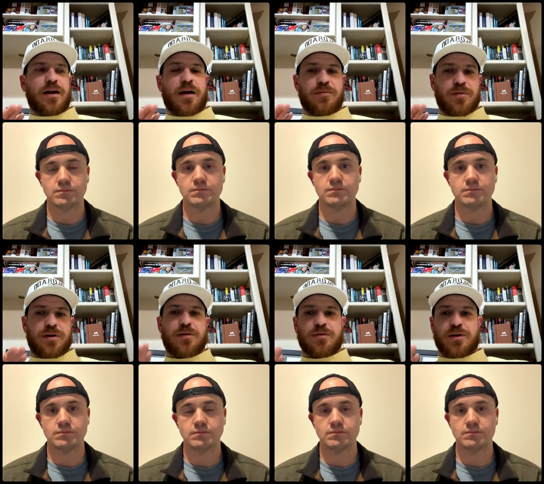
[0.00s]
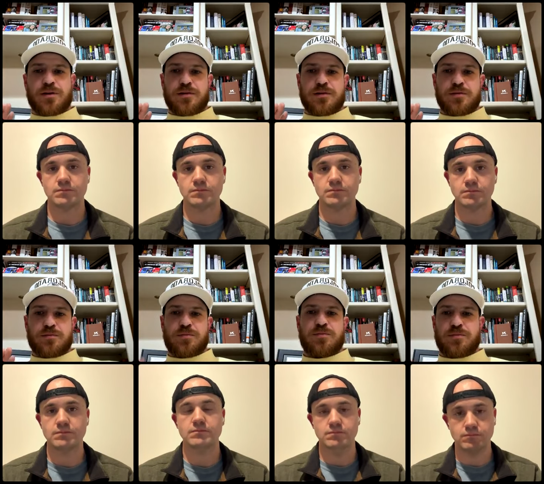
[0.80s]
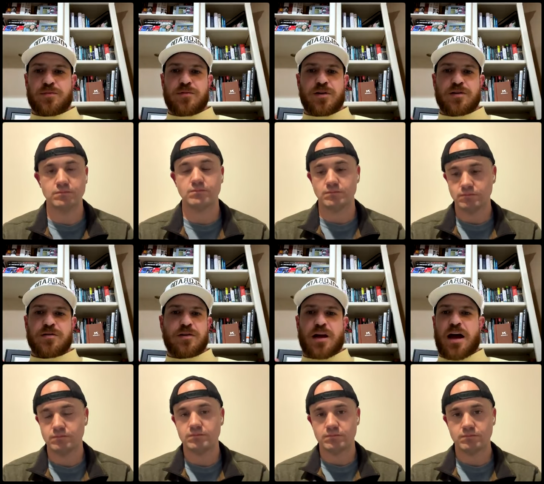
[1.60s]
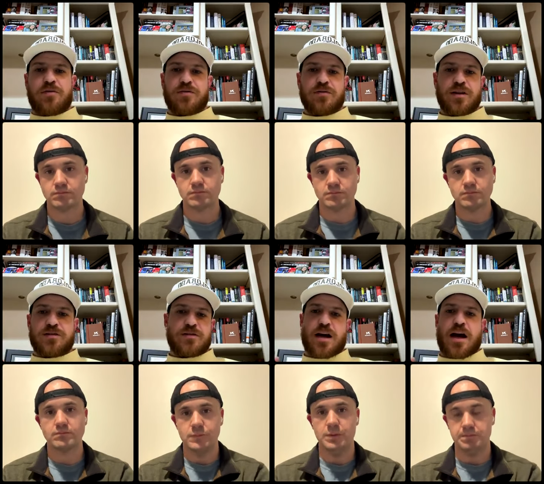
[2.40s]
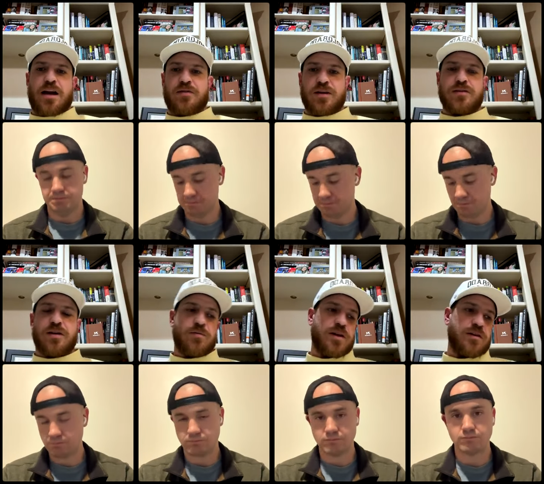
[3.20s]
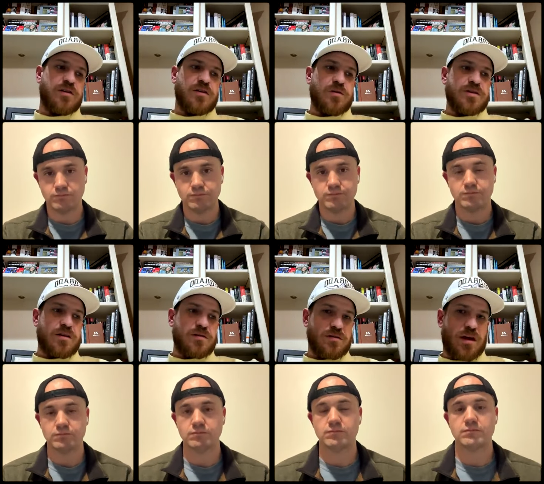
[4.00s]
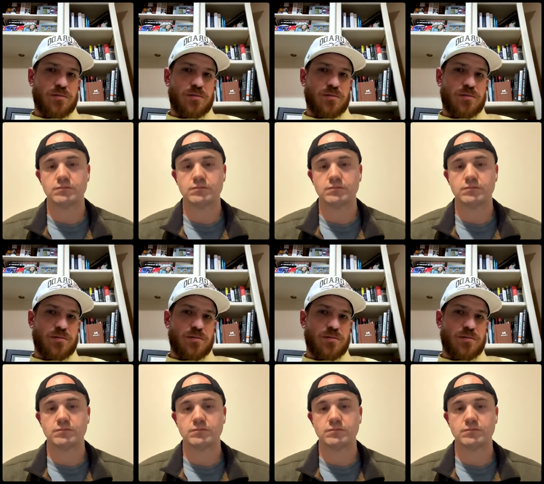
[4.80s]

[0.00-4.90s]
Speaker 1: I'm a different mm-hmm. life. Yep. This is not even the same thing. So there was a a